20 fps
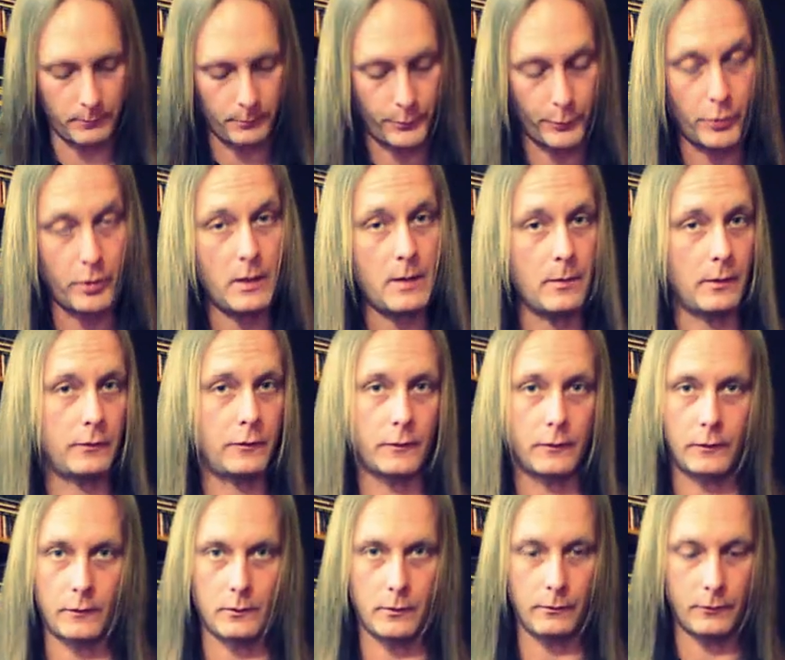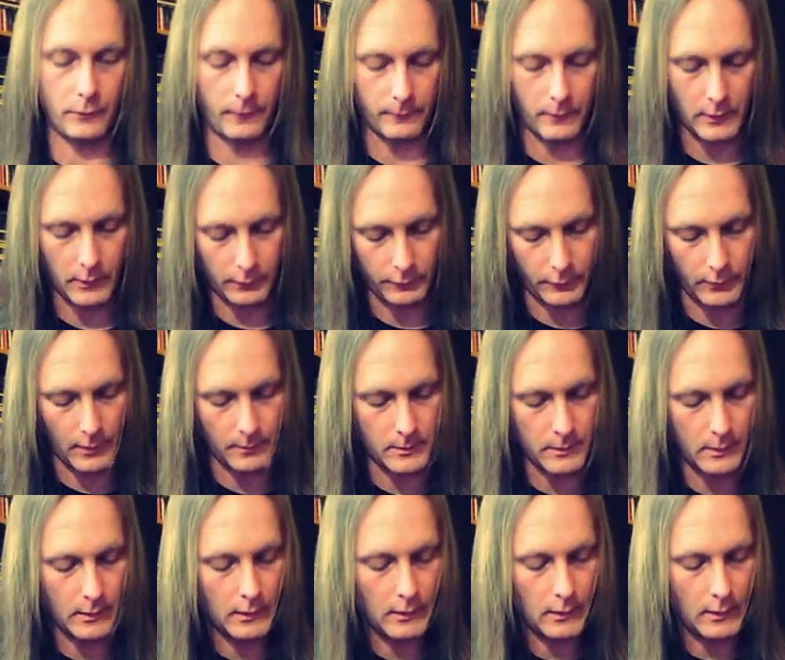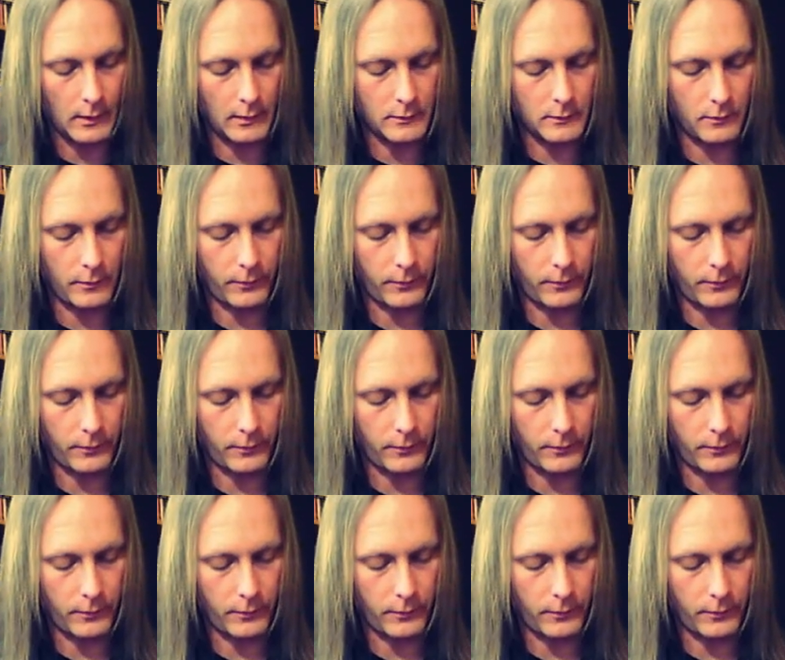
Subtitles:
pretty much exclusively, except I do